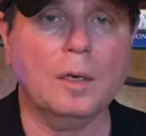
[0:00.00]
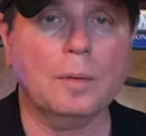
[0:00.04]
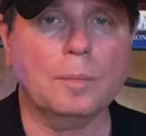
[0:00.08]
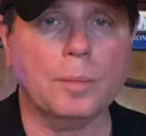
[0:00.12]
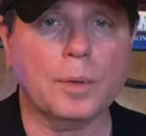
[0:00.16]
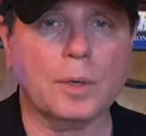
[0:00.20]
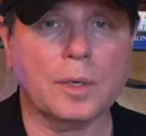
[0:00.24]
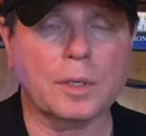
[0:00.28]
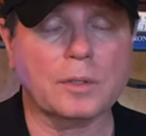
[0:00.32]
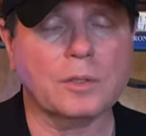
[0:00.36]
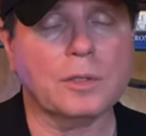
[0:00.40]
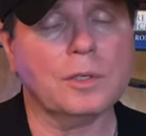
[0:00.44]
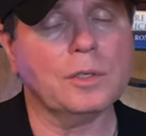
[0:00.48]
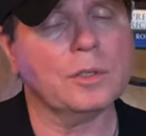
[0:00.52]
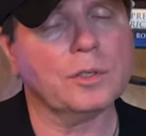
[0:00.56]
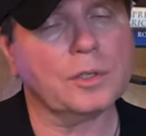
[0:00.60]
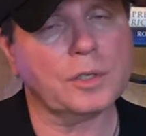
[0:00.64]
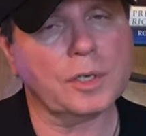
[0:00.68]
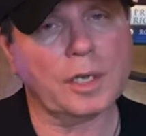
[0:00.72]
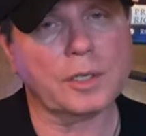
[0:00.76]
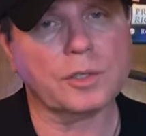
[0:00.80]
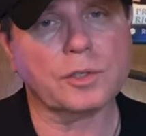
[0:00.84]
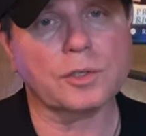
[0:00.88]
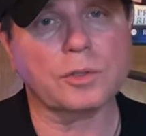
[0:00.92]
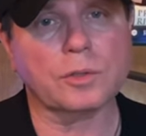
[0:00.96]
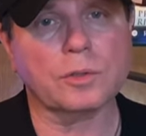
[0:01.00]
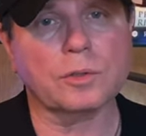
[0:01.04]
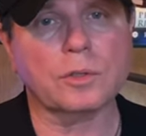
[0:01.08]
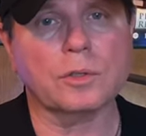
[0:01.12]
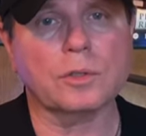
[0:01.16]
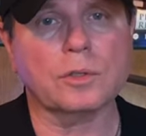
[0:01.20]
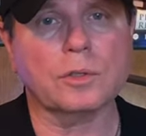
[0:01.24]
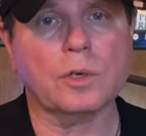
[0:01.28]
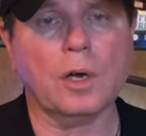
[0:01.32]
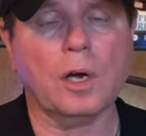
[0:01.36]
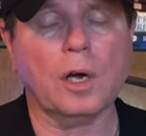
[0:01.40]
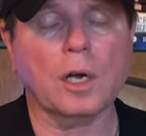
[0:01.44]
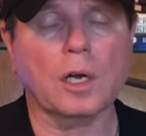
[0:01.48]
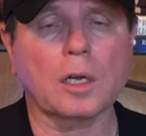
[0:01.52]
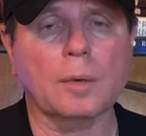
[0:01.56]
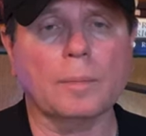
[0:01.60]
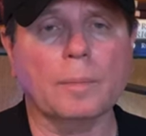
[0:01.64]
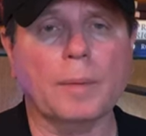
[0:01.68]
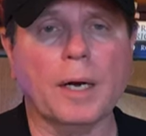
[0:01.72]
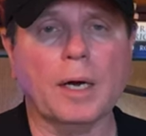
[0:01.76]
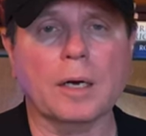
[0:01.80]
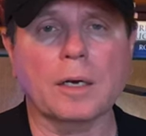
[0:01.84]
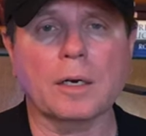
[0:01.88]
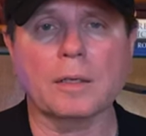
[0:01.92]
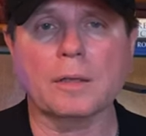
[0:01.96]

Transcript: but it's essential to talk about,